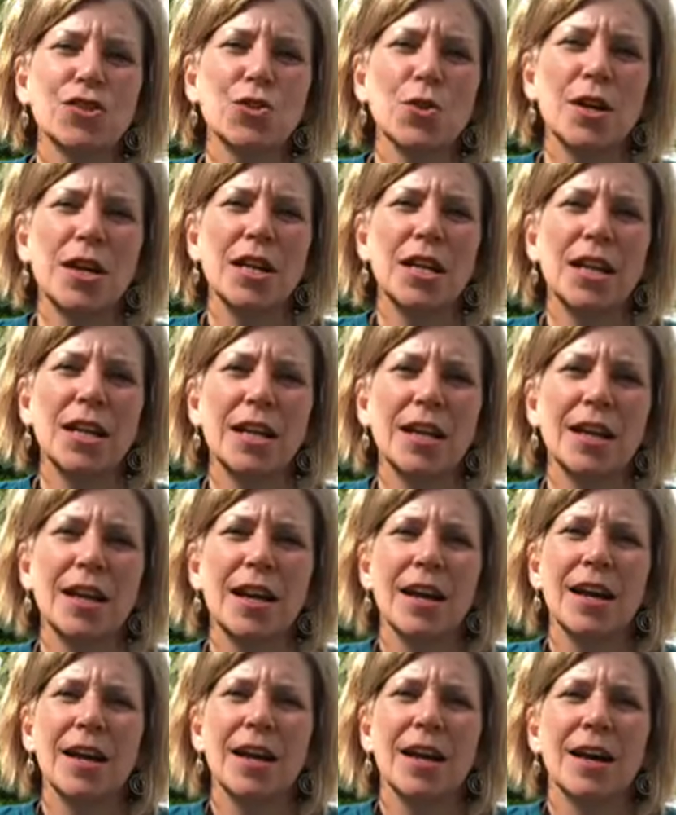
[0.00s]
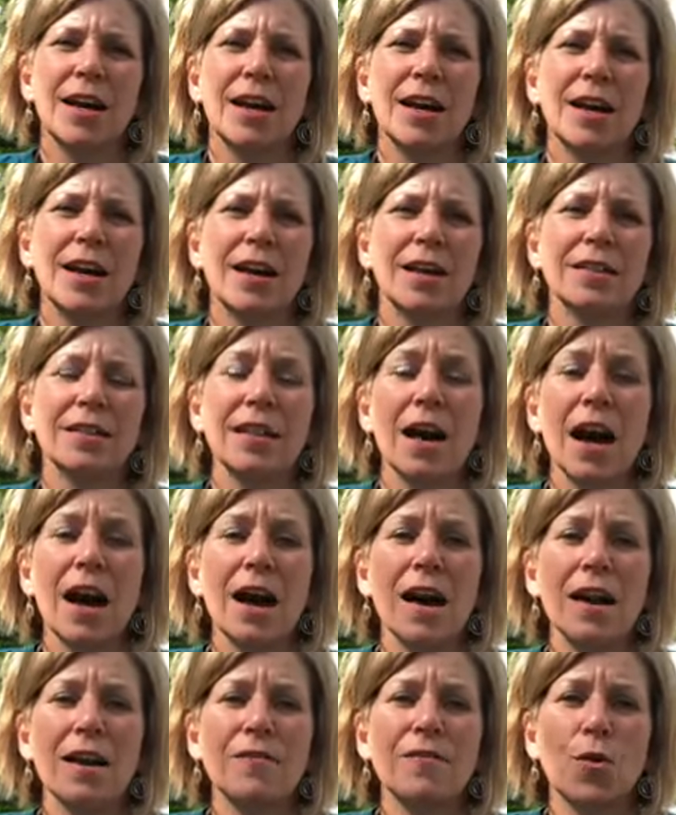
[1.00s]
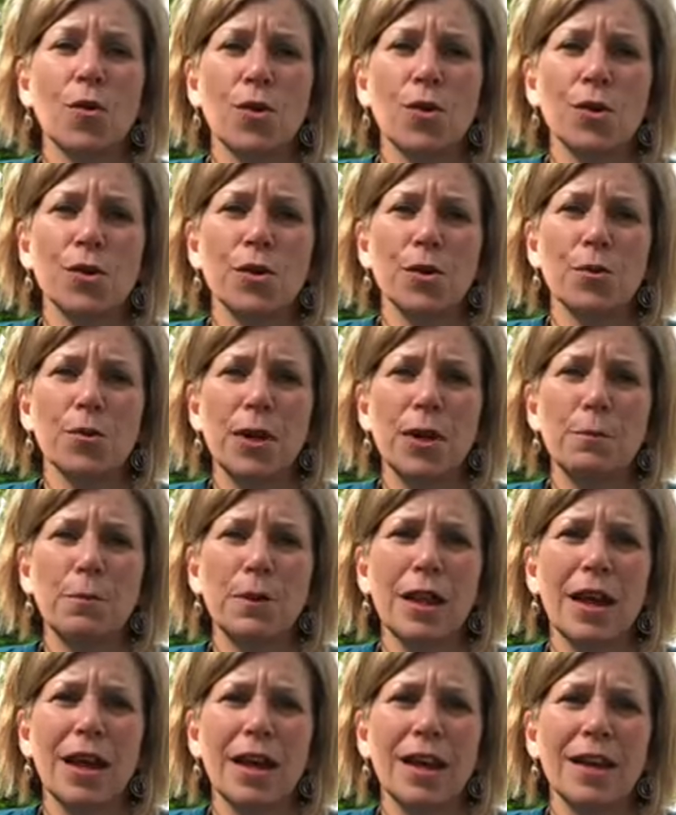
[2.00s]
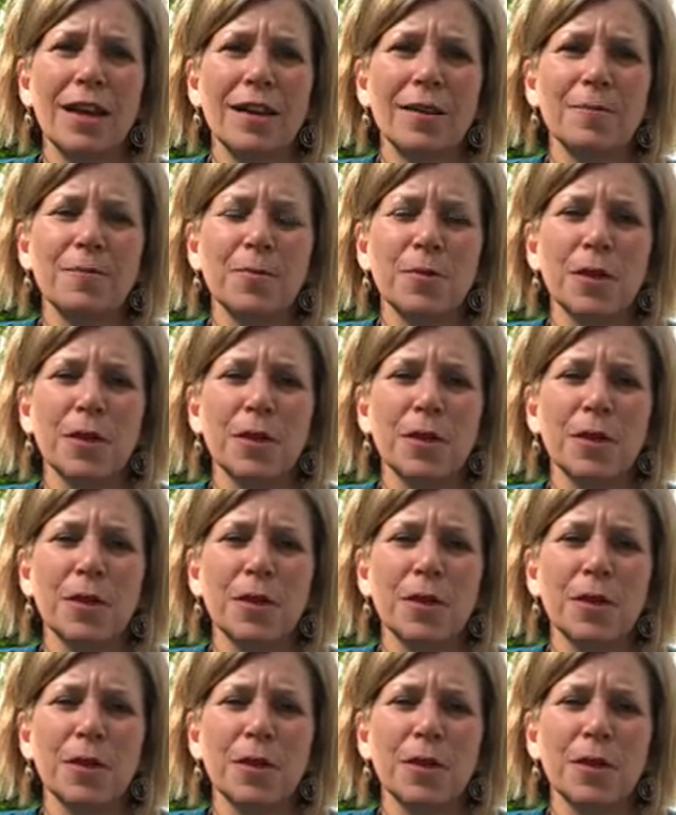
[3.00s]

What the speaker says: for joining live or the replay.